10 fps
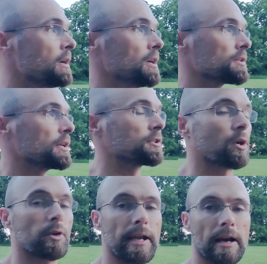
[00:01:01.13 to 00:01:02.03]
sun's
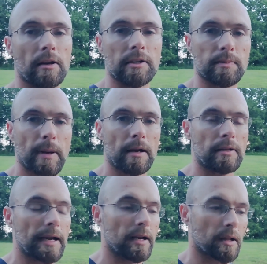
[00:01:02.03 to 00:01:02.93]
going down. It's about
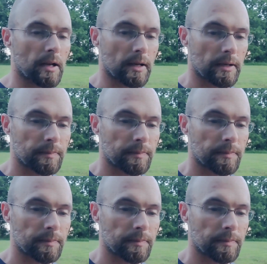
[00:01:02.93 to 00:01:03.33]
9 o'clock.